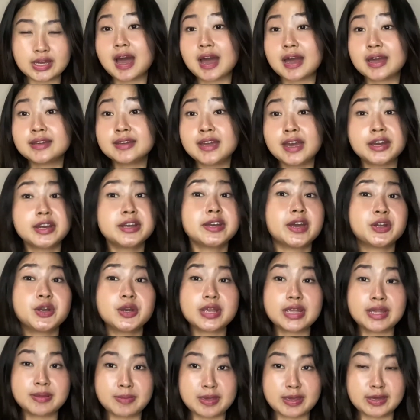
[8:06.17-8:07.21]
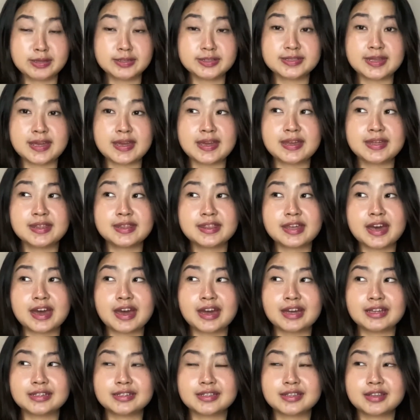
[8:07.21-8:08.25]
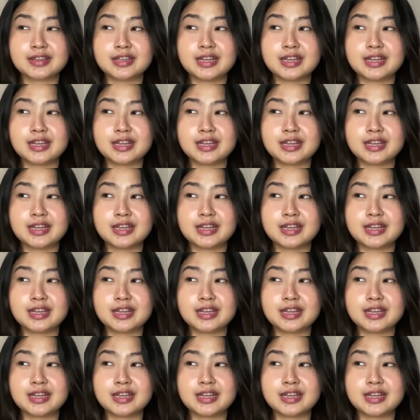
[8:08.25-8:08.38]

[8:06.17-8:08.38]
I got another email saying that